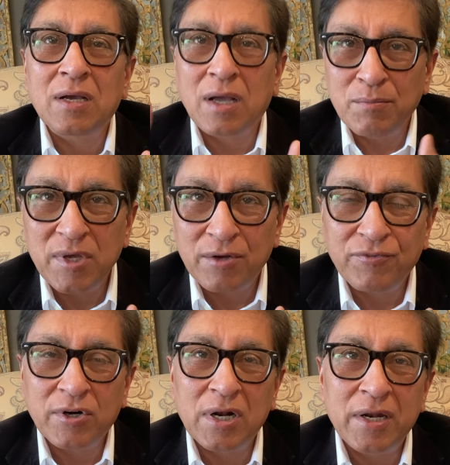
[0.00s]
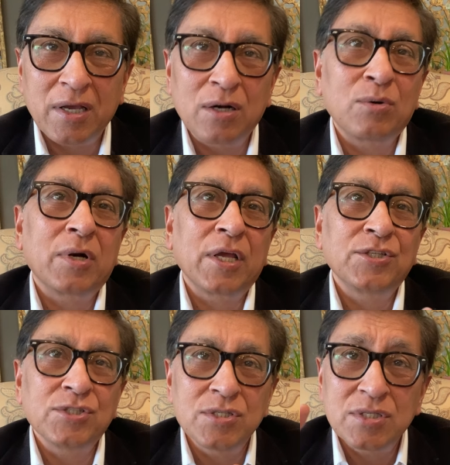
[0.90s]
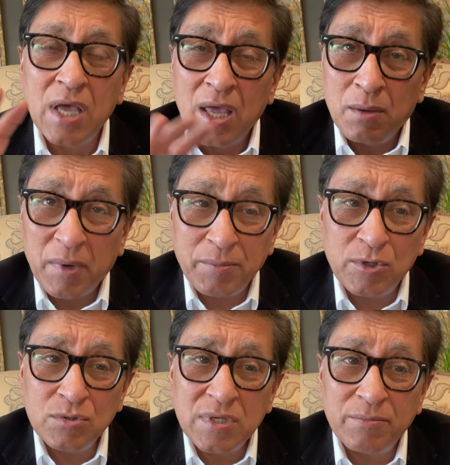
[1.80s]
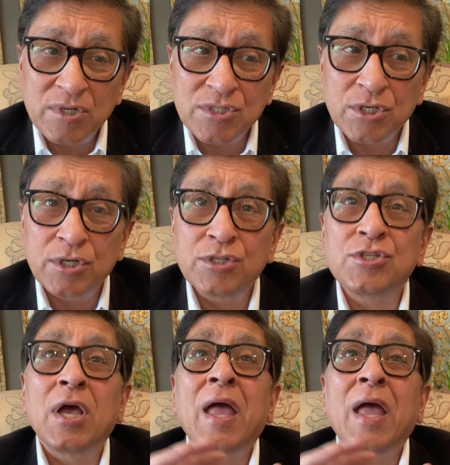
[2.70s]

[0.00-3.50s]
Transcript: come here for clinical rotations, maybe do some research,